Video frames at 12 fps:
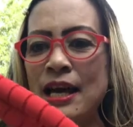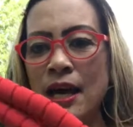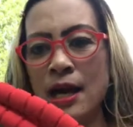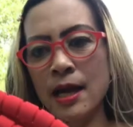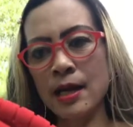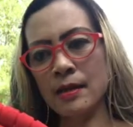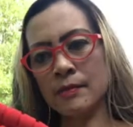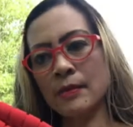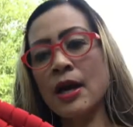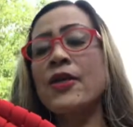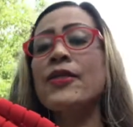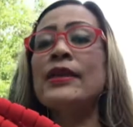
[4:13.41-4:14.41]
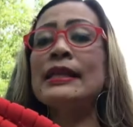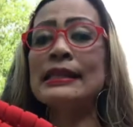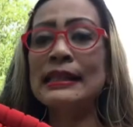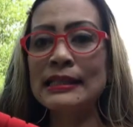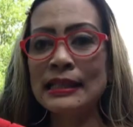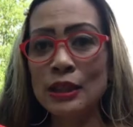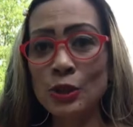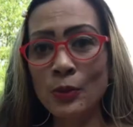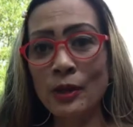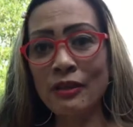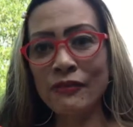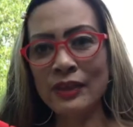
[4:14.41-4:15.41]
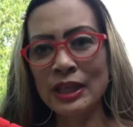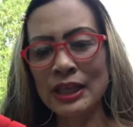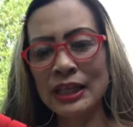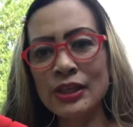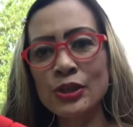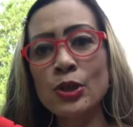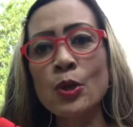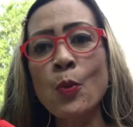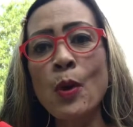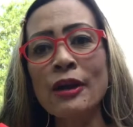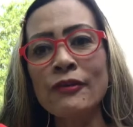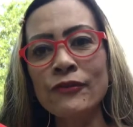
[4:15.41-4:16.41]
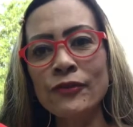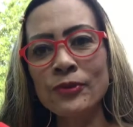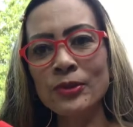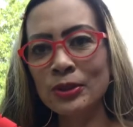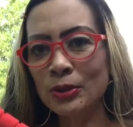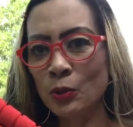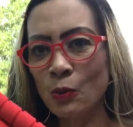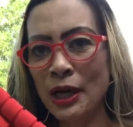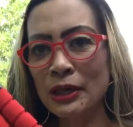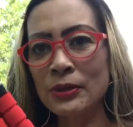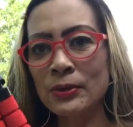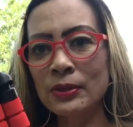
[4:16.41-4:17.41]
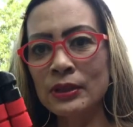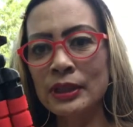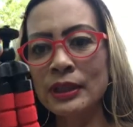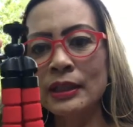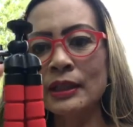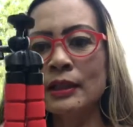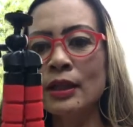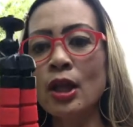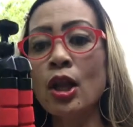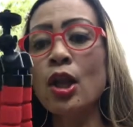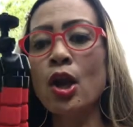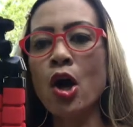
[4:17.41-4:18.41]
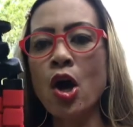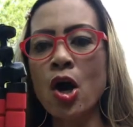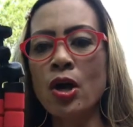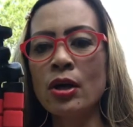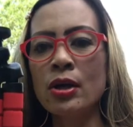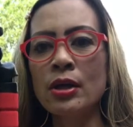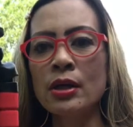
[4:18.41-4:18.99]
um, this is a 12 inch or one foot or one ruler long